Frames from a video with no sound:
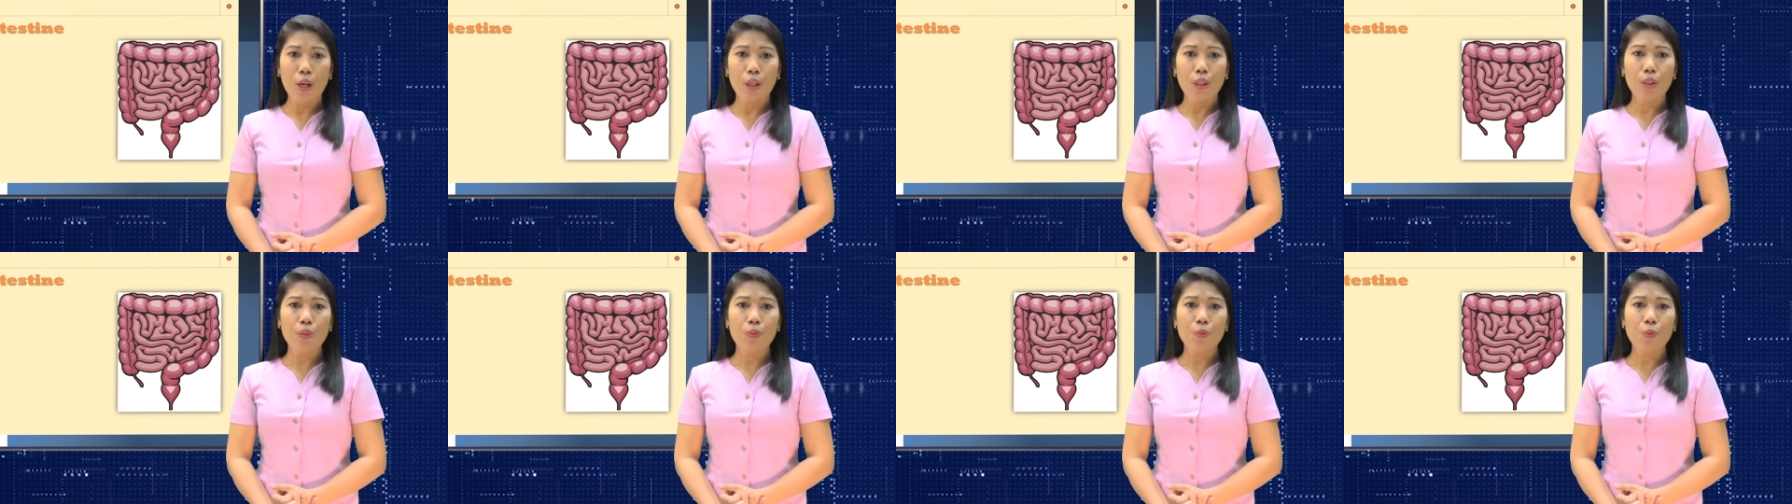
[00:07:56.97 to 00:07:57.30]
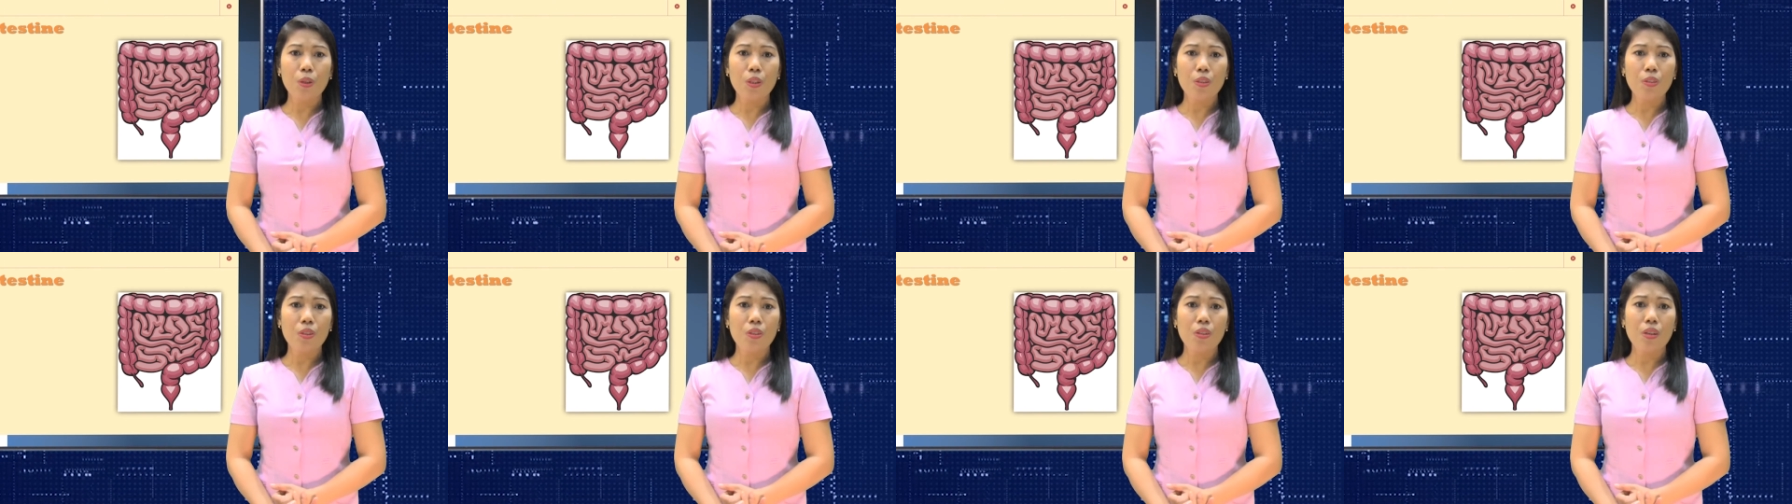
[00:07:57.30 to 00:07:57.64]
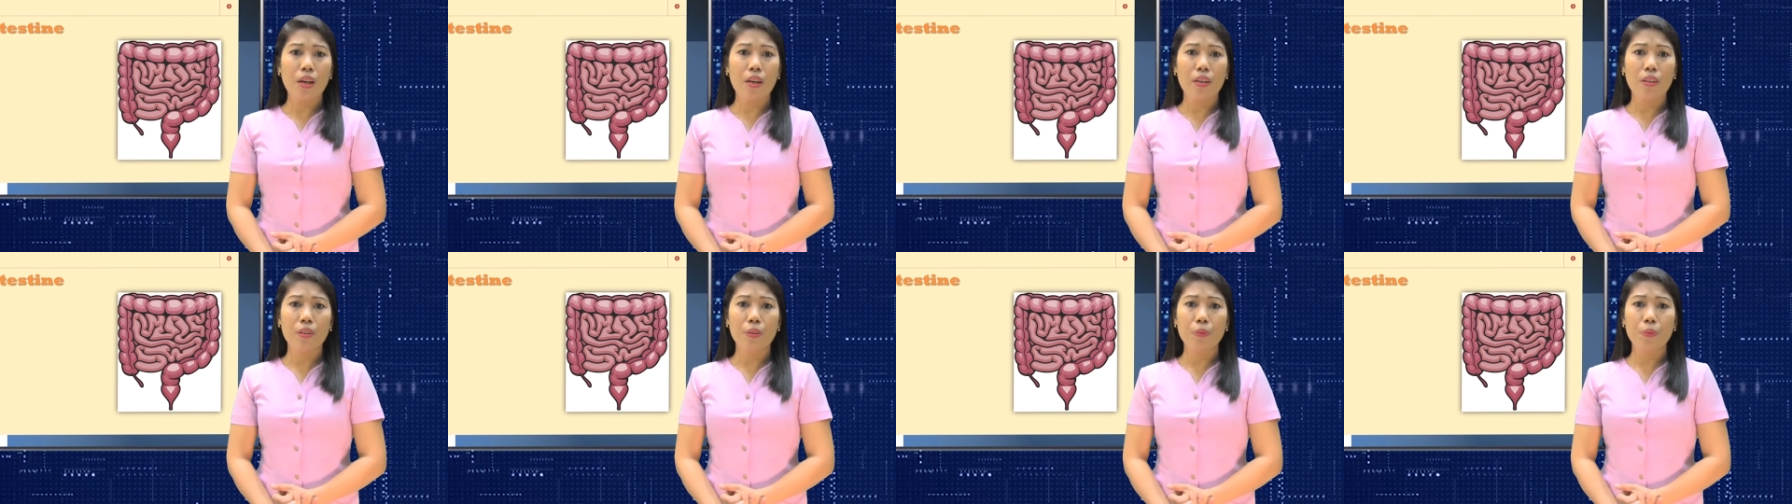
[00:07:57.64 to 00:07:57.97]
that work
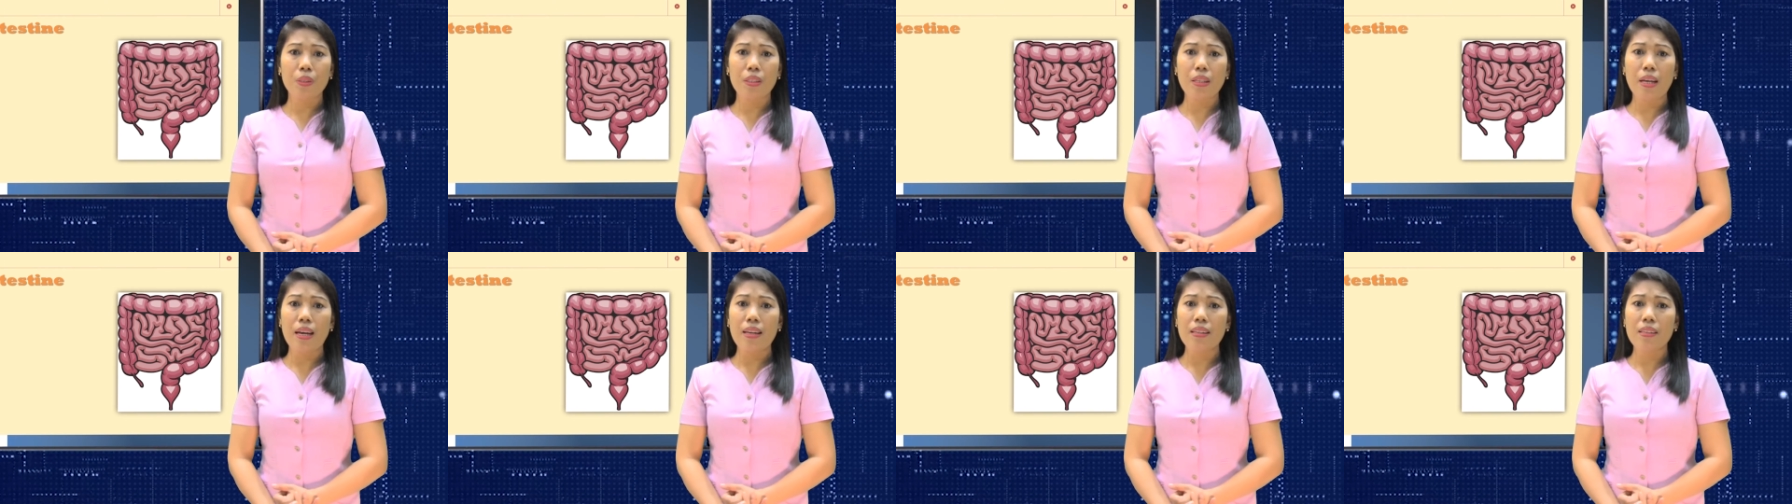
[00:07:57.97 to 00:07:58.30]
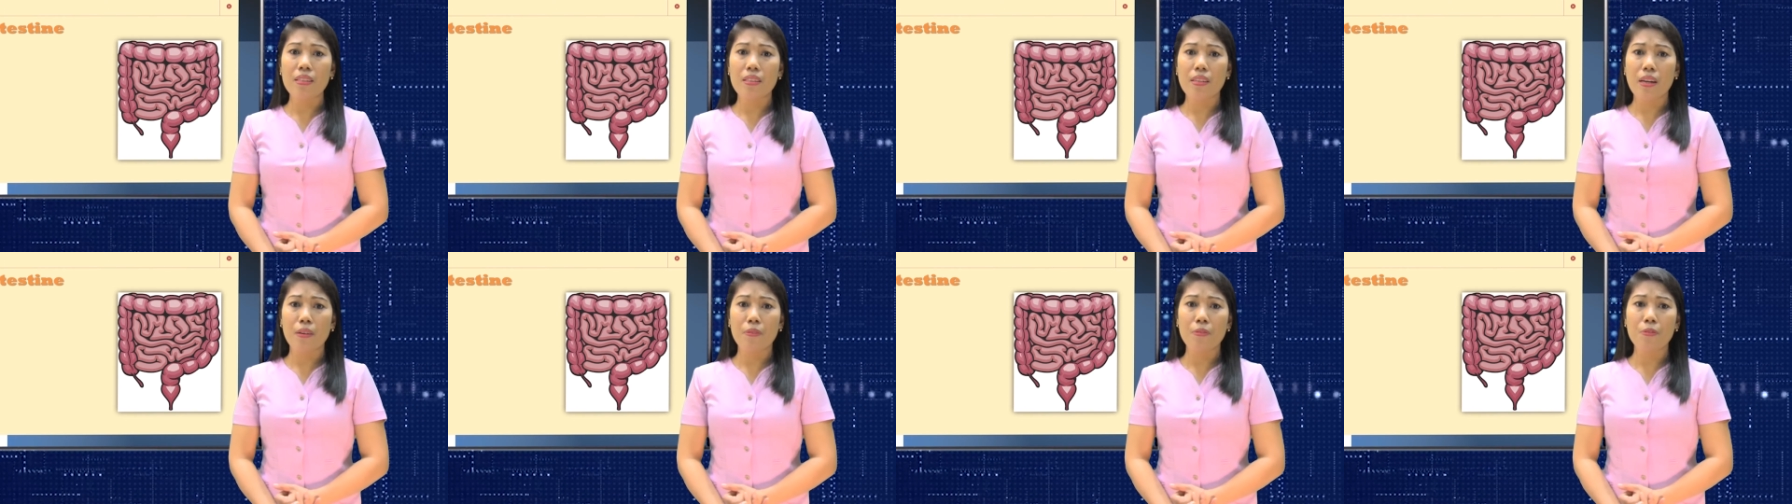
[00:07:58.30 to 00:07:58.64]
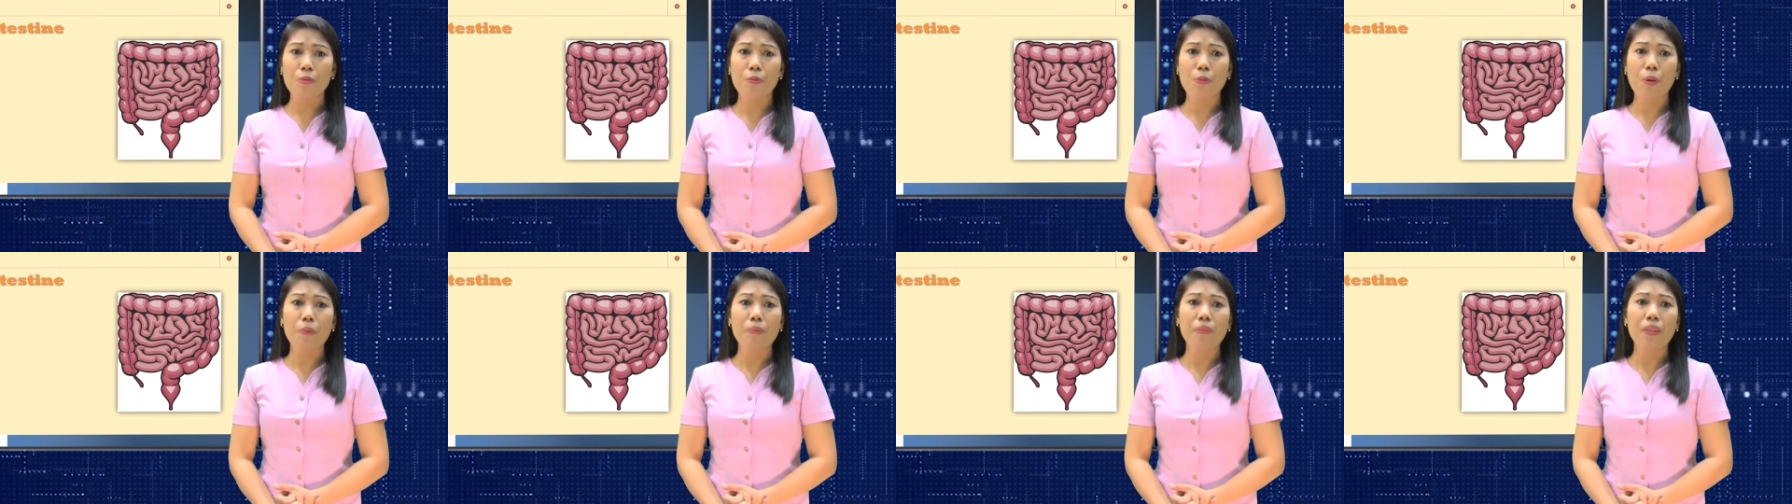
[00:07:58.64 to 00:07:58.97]
together with
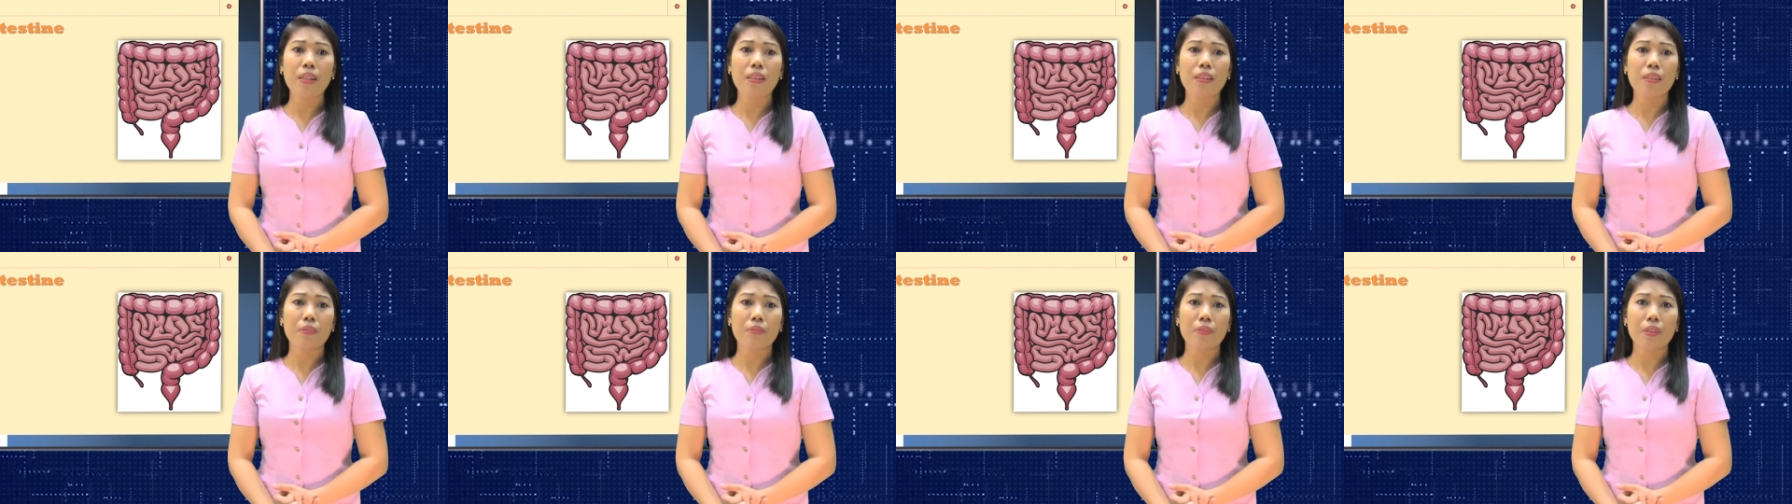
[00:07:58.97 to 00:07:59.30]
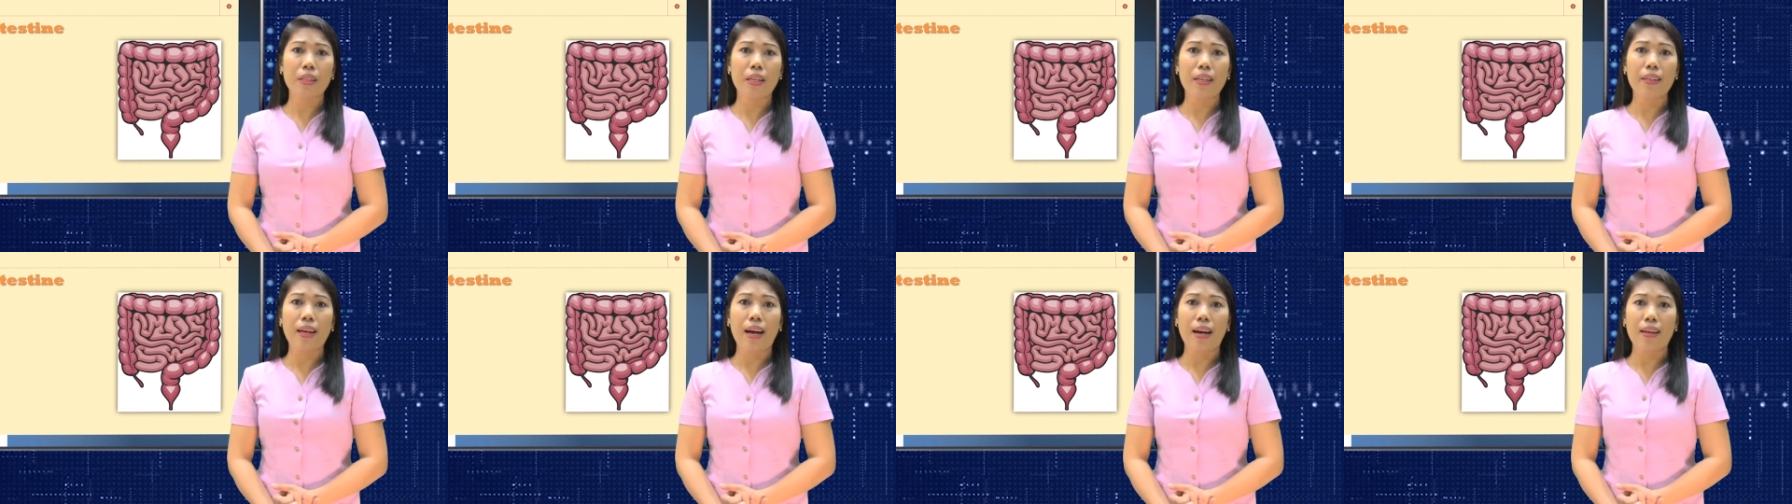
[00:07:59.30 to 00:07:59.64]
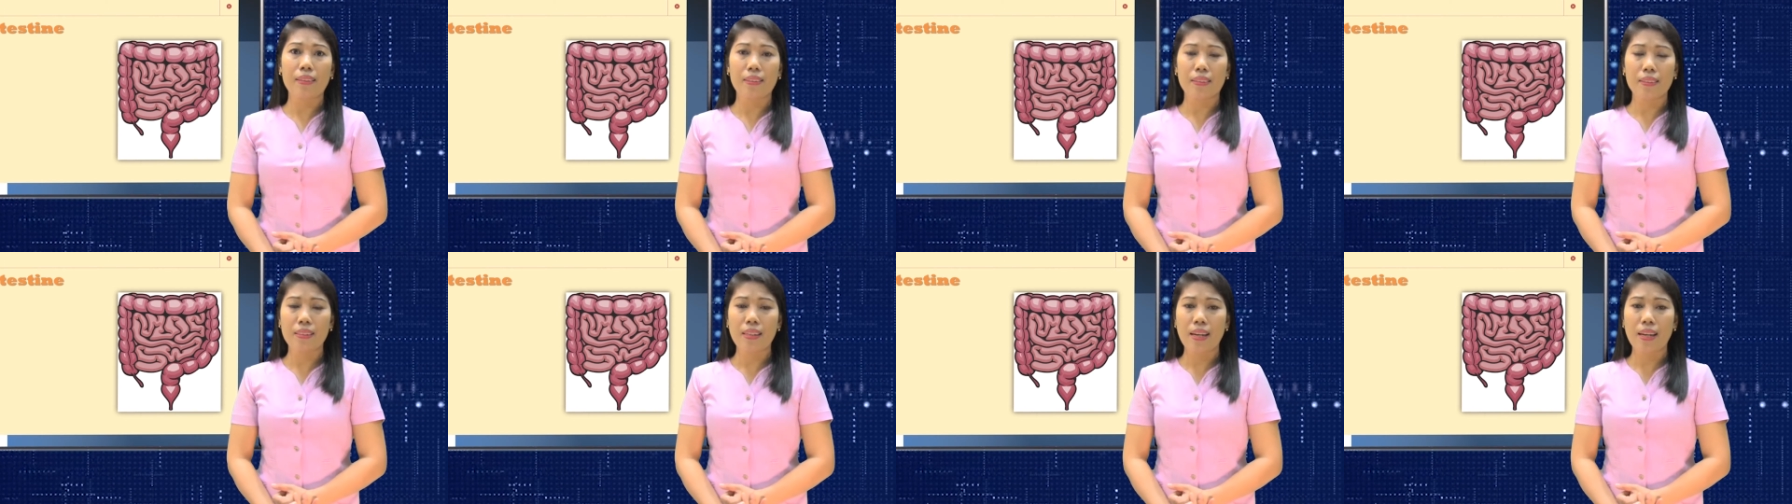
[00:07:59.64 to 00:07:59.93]
enzymes from the liver and other